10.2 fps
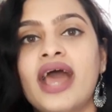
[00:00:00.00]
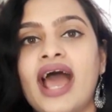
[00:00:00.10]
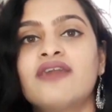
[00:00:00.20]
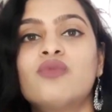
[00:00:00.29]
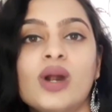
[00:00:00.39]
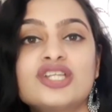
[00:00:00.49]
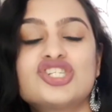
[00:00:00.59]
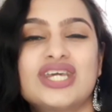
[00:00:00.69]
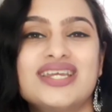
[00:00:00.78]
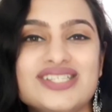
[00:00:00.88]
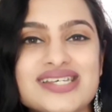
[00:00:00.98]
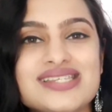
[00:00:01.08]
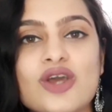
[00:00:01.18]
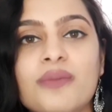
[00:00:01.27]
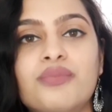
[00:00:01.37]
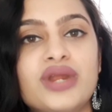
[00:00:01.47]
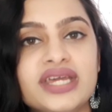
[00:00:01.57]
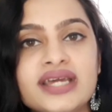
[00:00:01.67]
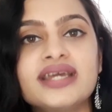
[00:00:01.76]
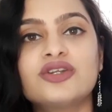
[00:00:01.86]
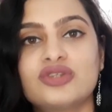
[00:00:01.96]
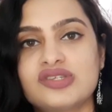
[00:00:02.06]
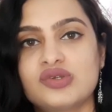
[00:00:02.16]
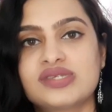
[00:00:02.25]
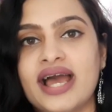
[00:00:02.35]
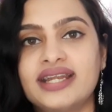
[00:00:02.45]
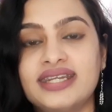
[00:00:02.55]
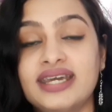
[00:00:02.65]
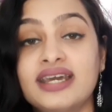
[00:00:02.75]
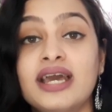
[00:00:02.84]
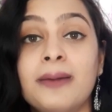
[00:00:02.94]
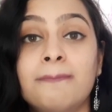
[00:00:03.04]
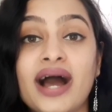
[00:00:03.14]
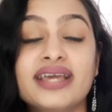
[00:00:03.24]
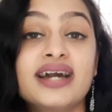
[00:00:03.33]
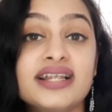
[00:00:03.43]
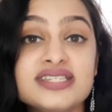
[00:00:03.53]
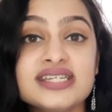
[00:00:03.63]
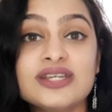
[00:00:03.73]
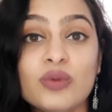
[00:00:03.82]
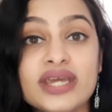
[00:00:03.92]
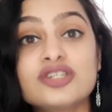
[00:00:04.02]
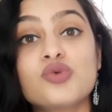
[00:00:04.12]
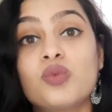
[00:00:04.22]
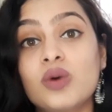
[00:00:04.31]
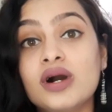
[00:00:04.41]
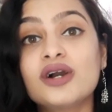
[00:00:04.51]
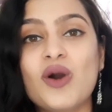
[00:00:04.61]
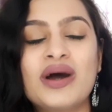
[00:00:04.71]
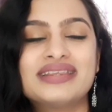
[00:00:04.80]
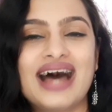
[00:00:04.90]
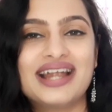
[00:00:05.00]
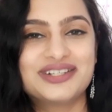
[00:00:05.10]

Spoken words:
and what changes you're bringing into the society by continuing to work on that